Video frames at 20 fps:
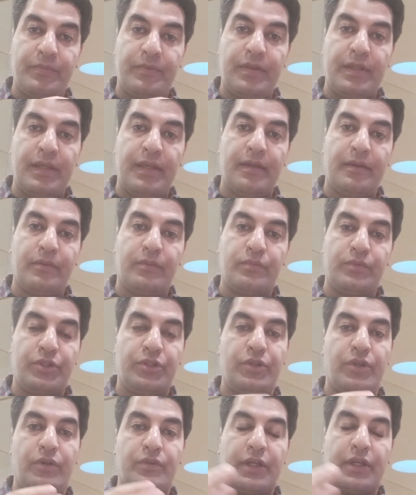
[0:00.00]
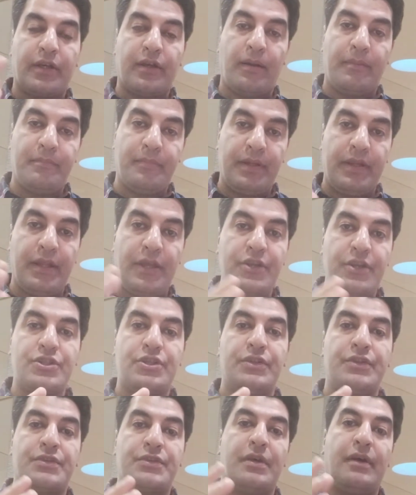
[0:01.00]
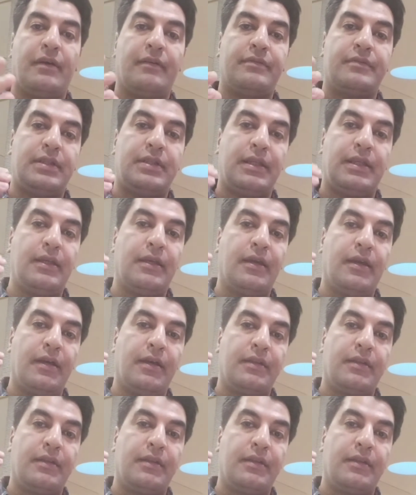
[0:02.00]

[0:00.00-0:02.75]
the you know the combinations of the